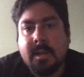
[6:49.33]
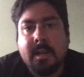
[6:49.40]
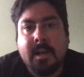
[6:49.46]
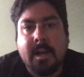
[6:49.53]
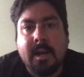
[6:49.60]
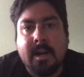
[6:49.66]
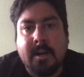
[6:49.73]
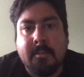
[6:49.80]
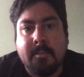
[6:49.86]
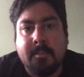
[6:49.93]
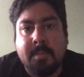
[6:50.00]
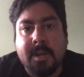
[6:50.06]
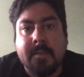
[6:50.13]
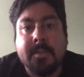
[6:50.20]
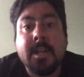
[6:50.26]

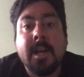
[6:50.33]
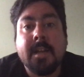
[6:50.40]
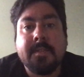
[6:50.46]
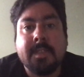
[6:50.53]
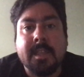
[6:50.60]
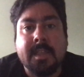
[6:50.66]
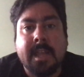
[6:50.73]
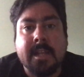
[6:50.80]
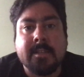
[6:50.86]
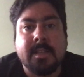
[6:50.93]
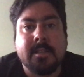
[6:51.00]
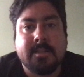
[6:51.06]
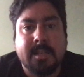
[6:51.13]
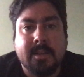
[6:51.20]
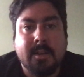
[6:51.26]
But if not, then that is a
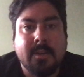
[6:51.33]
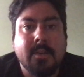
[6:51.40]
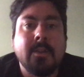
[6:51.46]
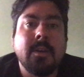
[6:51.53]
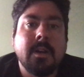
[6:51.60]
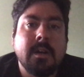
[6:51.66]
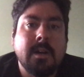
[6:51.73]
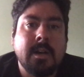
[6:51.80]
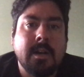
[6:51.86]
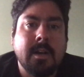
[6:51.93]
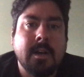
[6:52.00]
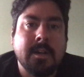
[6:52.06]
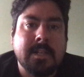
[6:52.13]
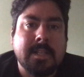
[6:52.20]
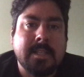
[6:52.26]
0
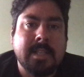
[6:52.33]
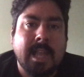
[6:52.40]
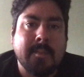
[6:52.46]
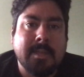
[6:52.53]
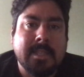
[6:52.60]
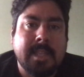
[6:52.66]
on assignment.